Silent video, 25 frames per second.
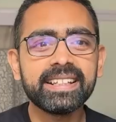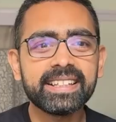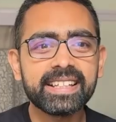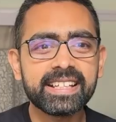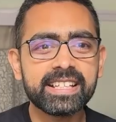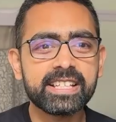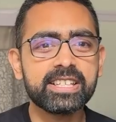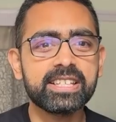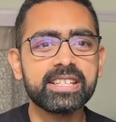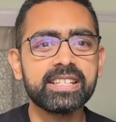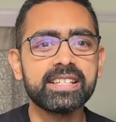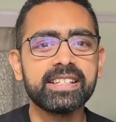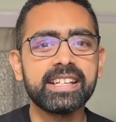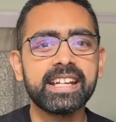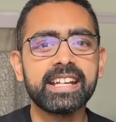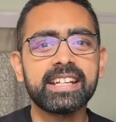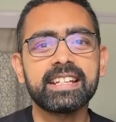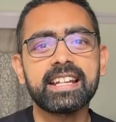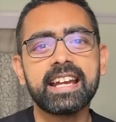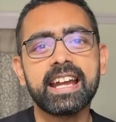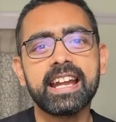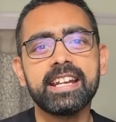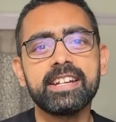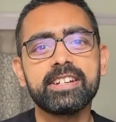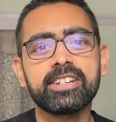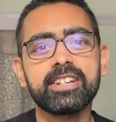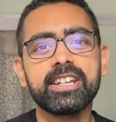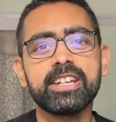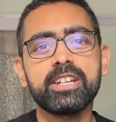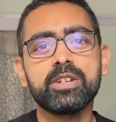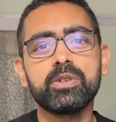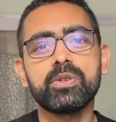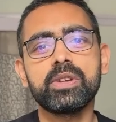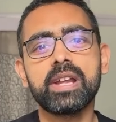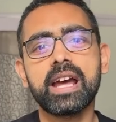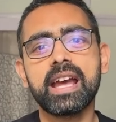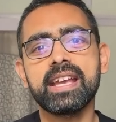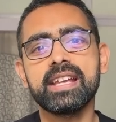this data entry,
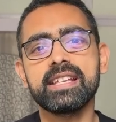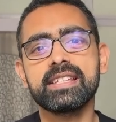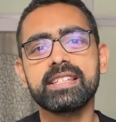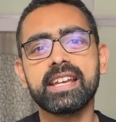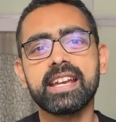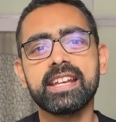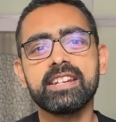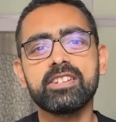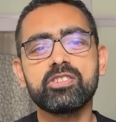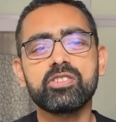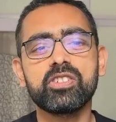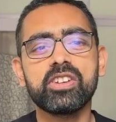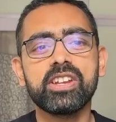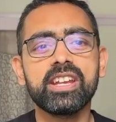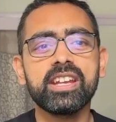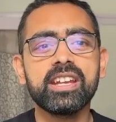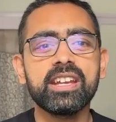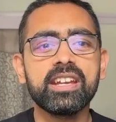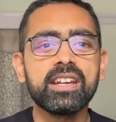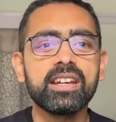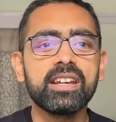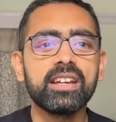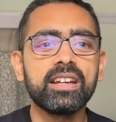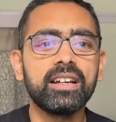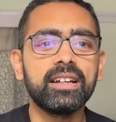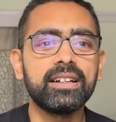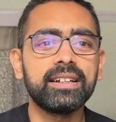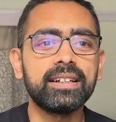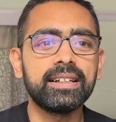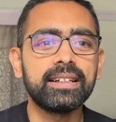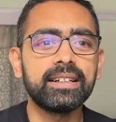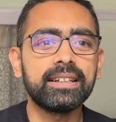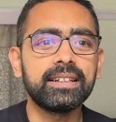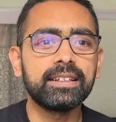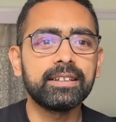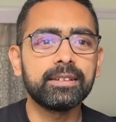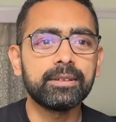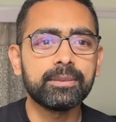UDISE entry
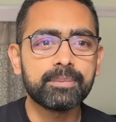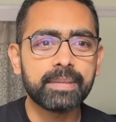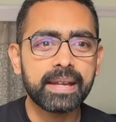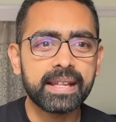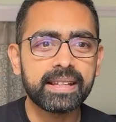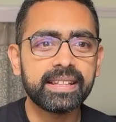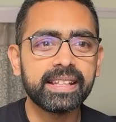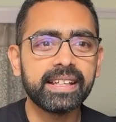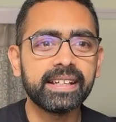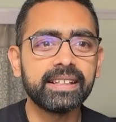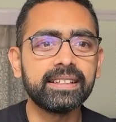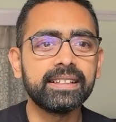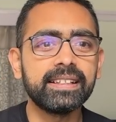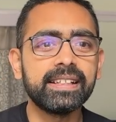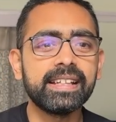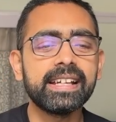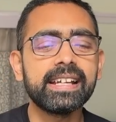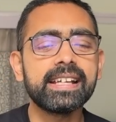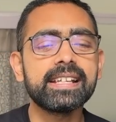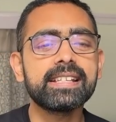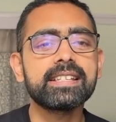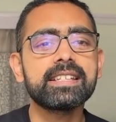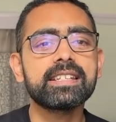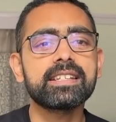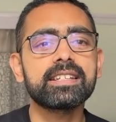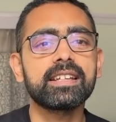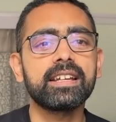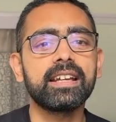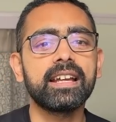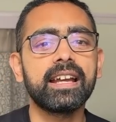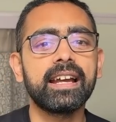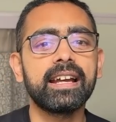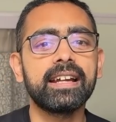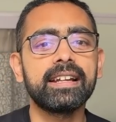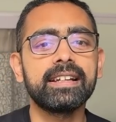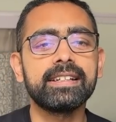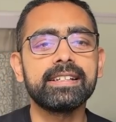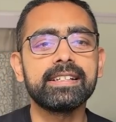at the earliest,
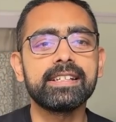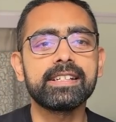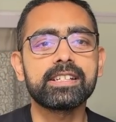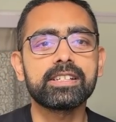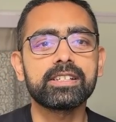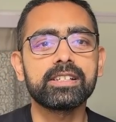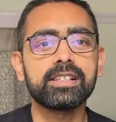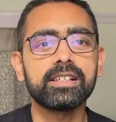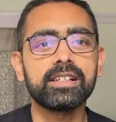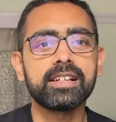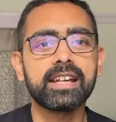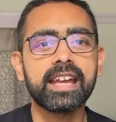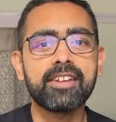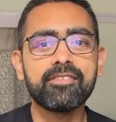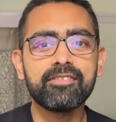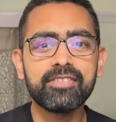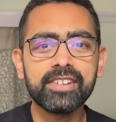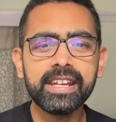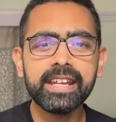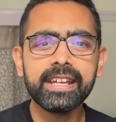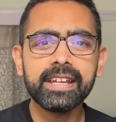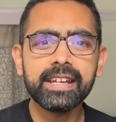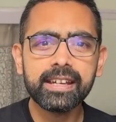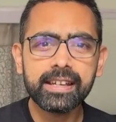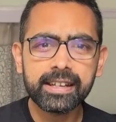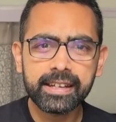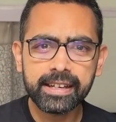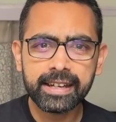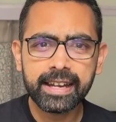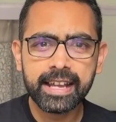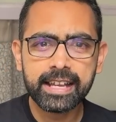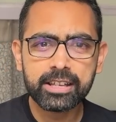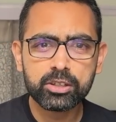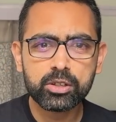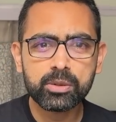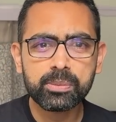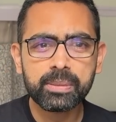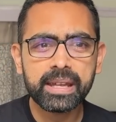and every year it
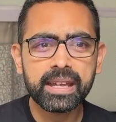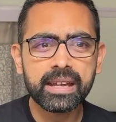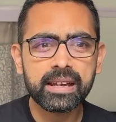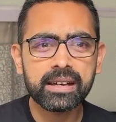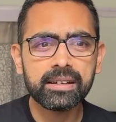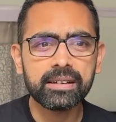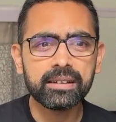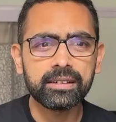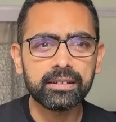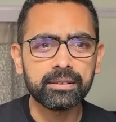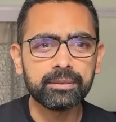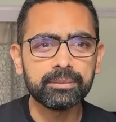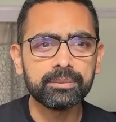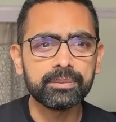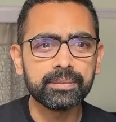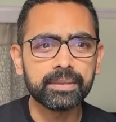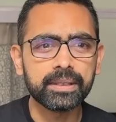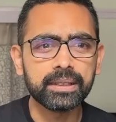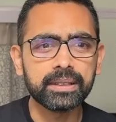has to be a